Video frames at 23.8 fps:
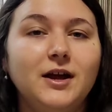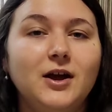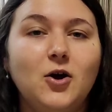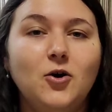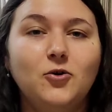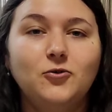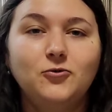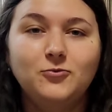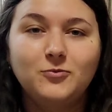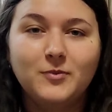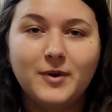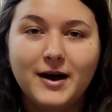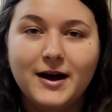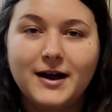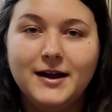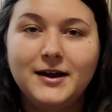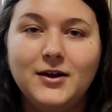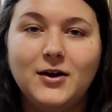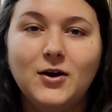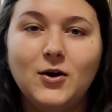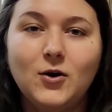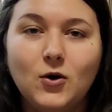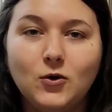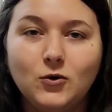of my
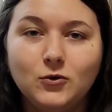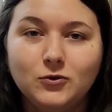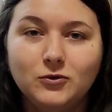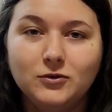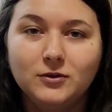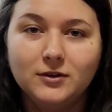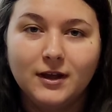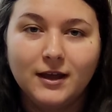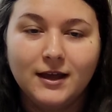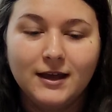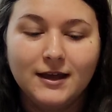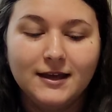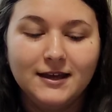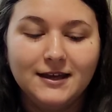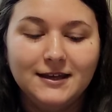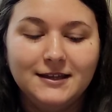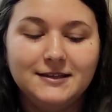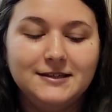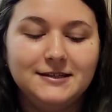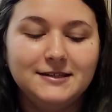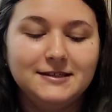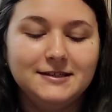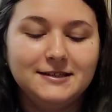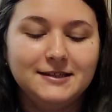own
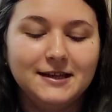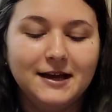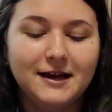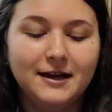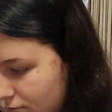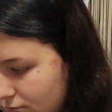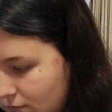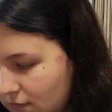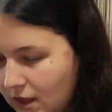design.